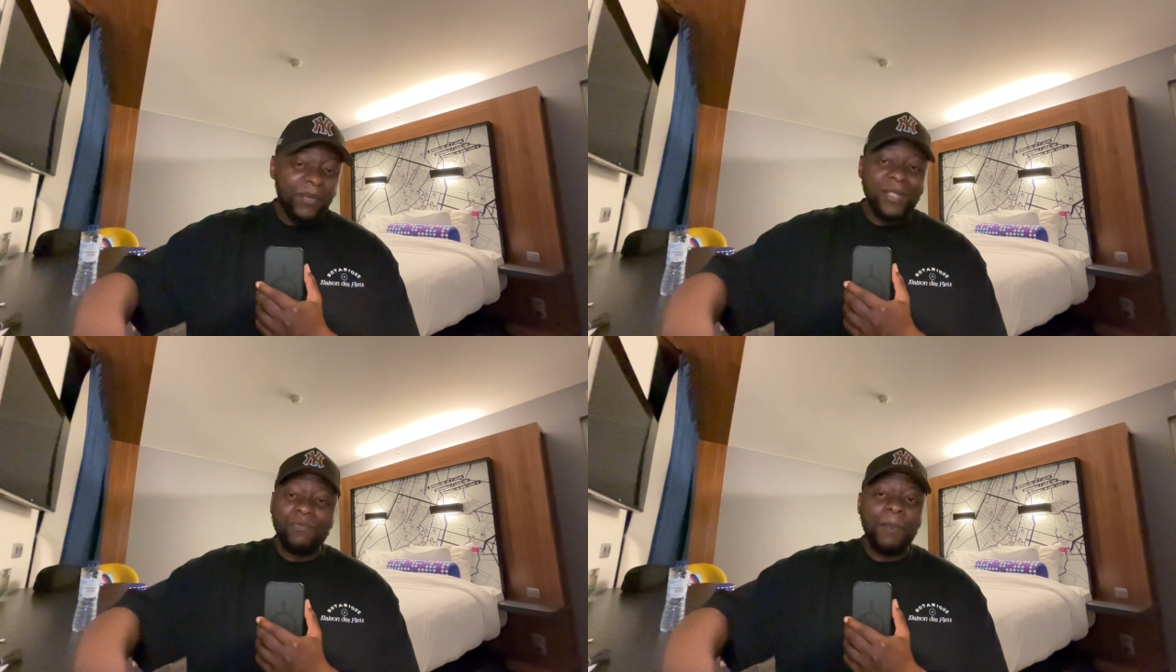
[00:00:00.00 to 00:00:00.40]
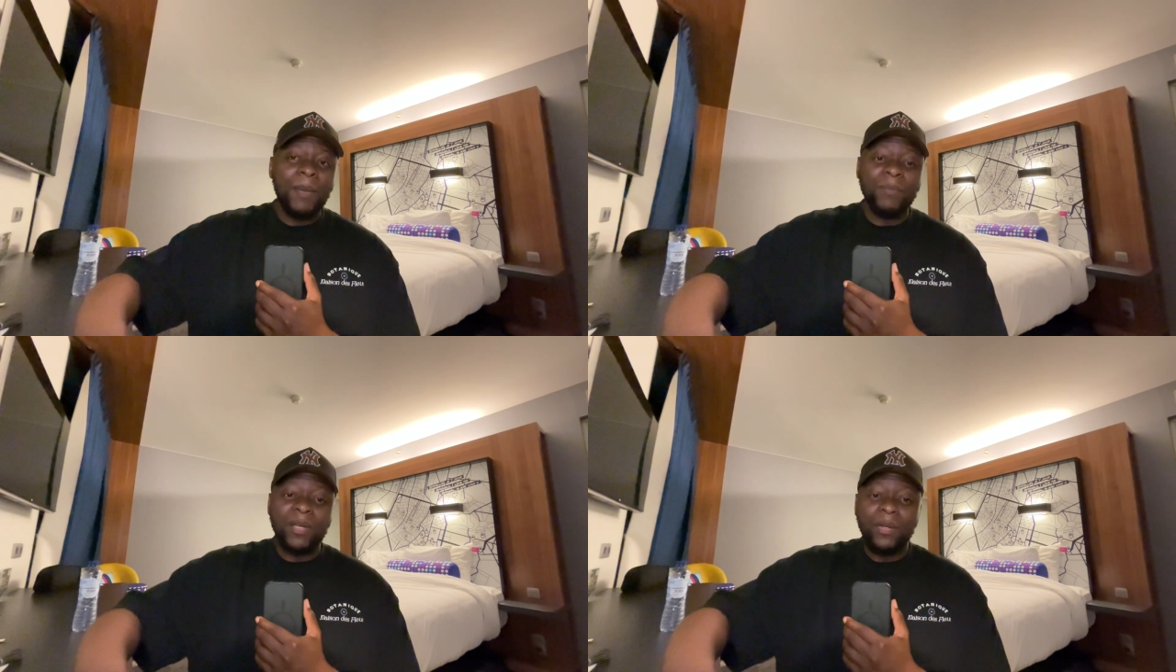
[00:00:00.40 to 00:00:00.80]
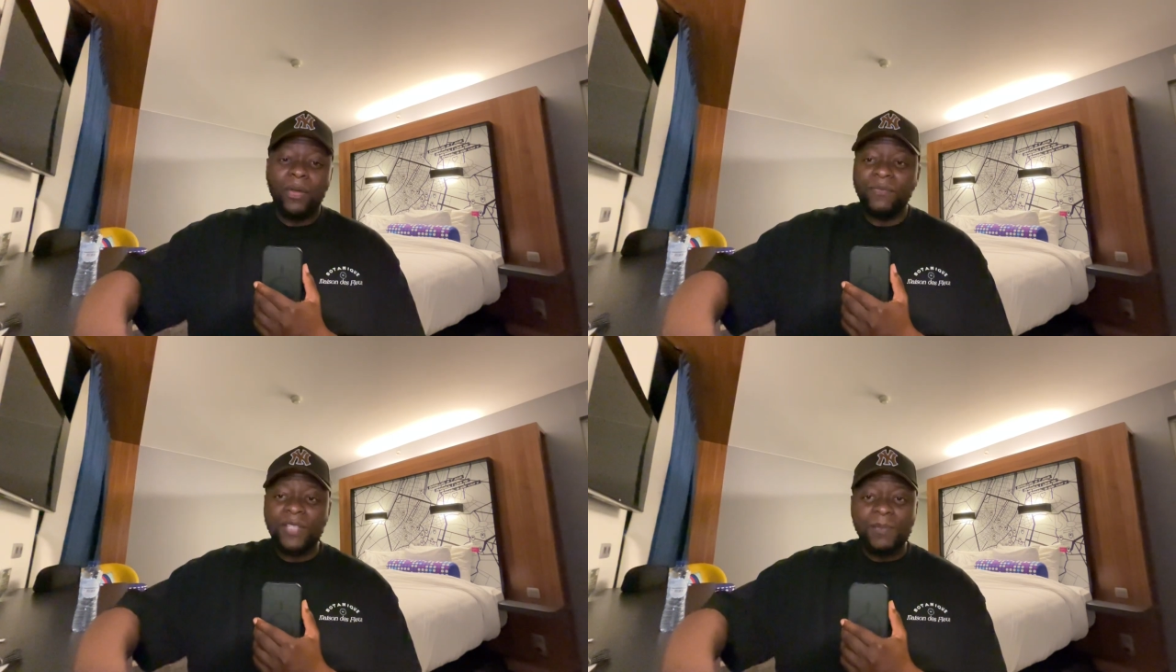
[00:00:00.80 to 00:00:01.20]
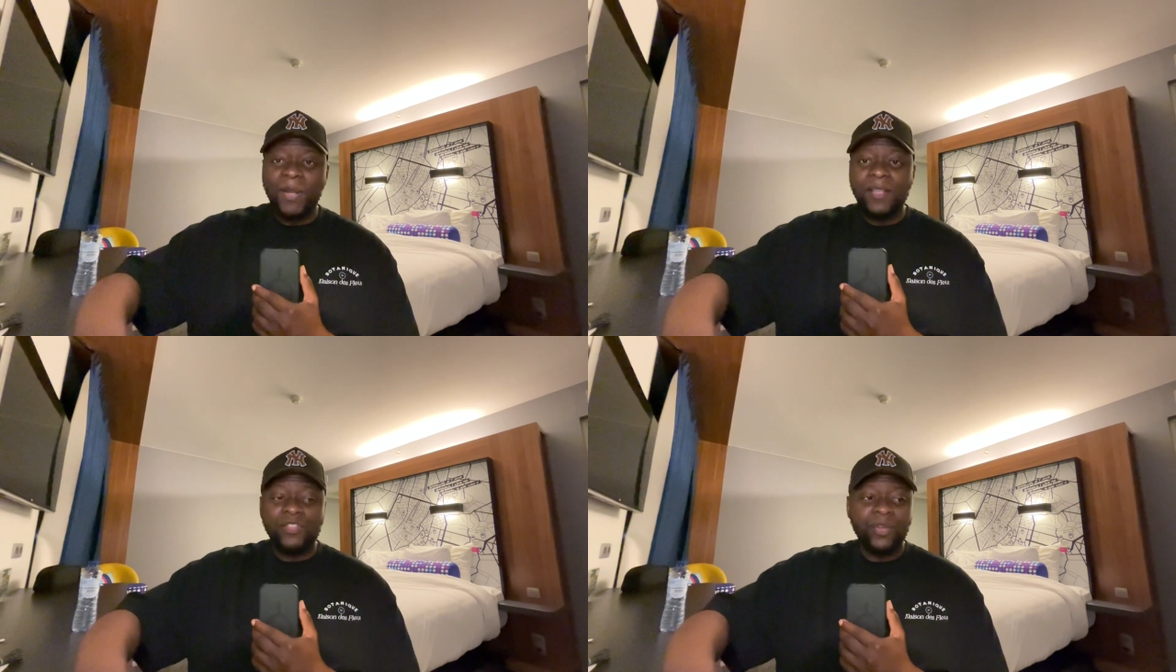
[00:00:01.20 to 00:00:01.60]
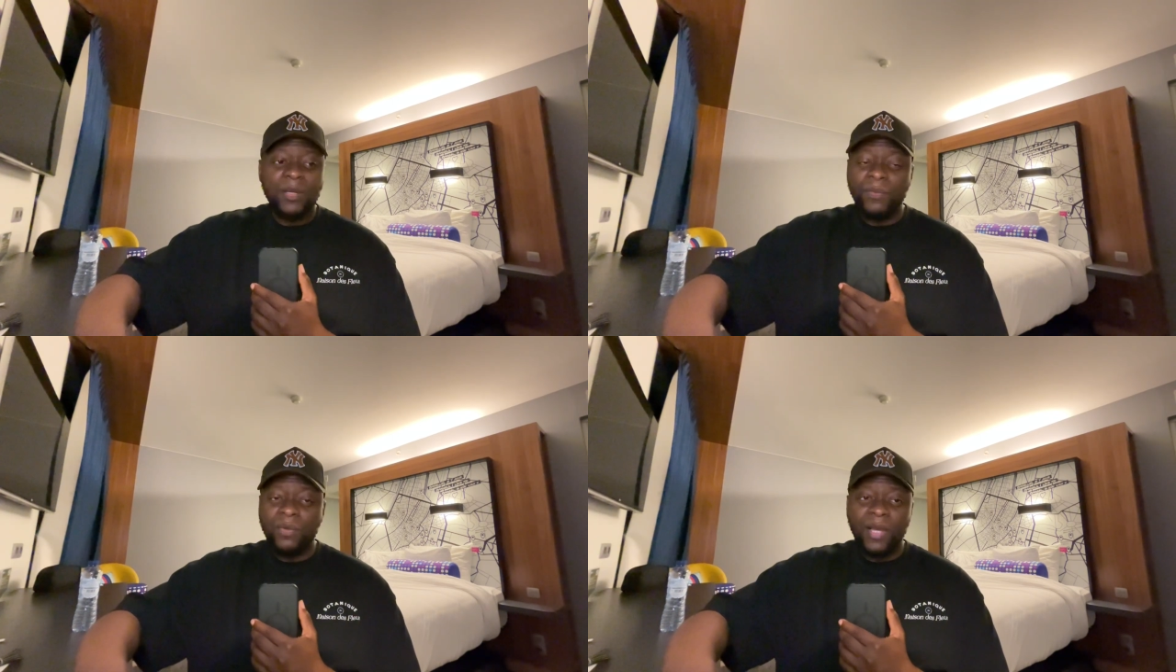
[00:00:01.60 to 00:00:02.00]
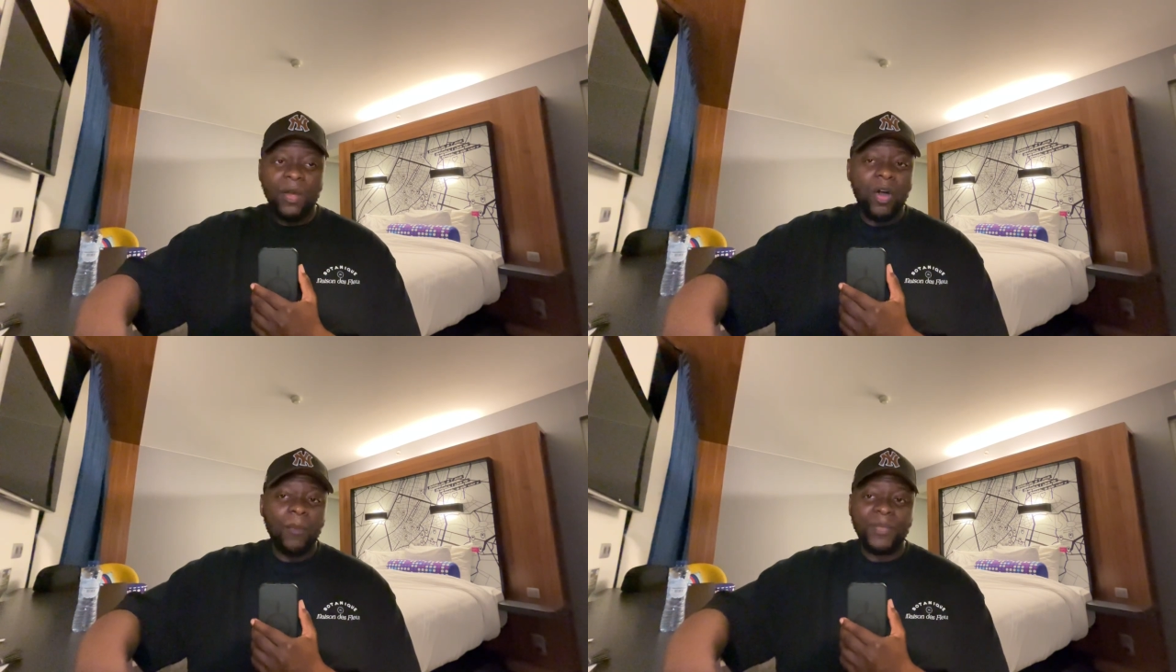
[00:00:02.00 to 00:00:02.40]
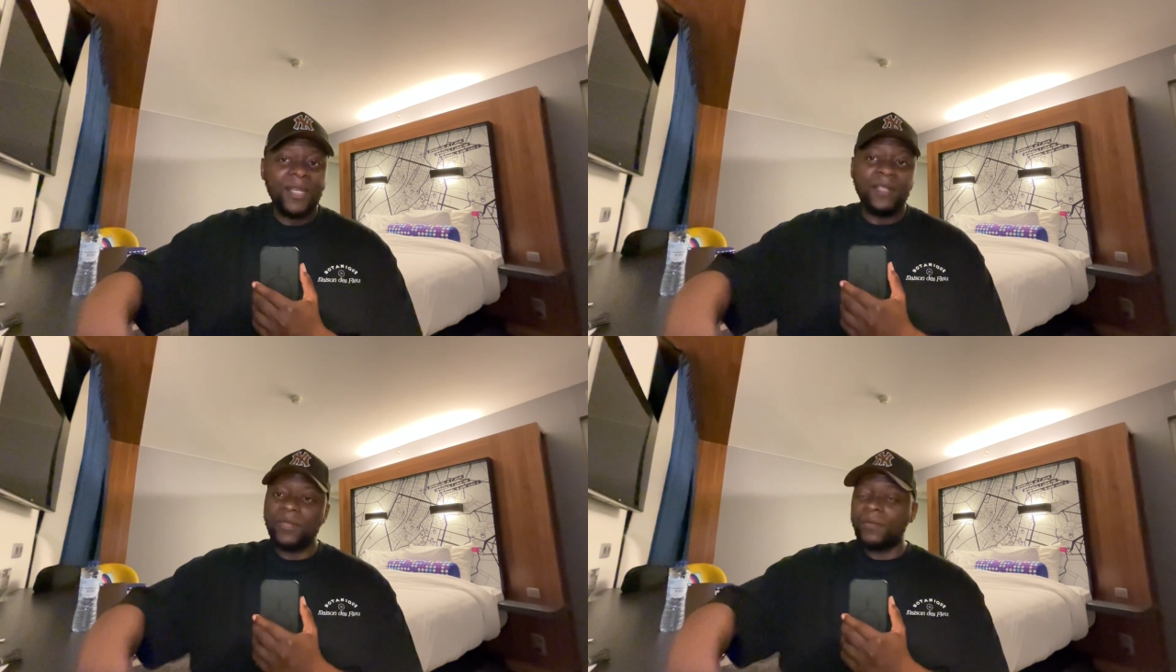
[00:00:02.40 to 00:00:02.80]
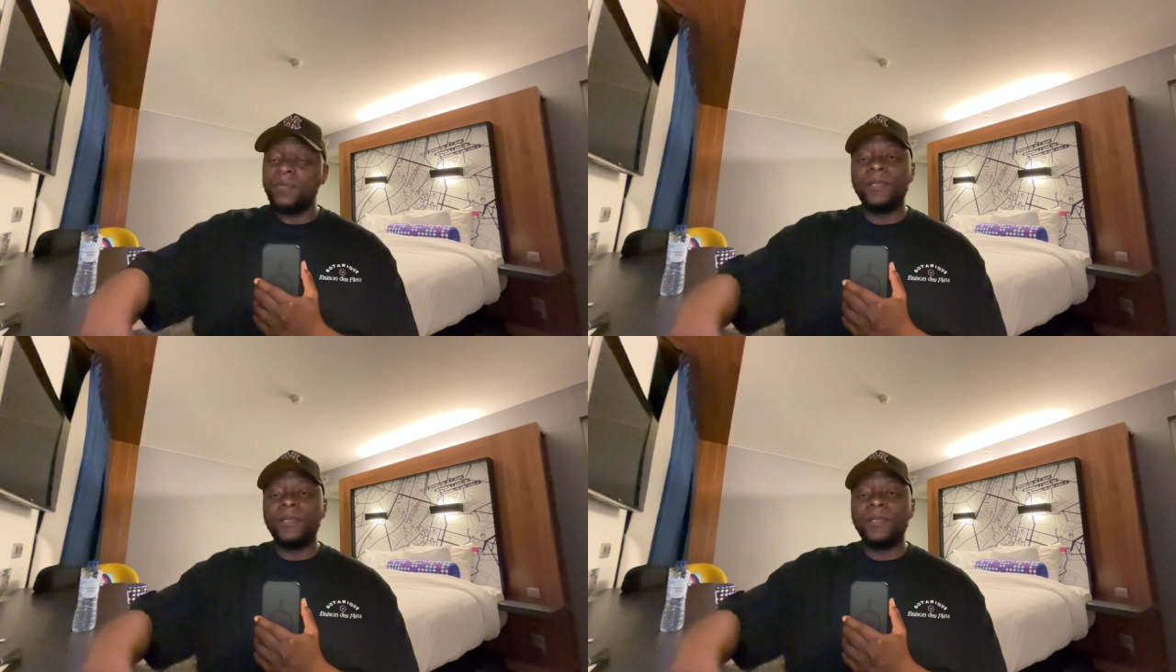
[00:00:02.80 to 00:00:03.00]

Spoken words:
Because remember, a lot of these players treat the ball like a hot potato.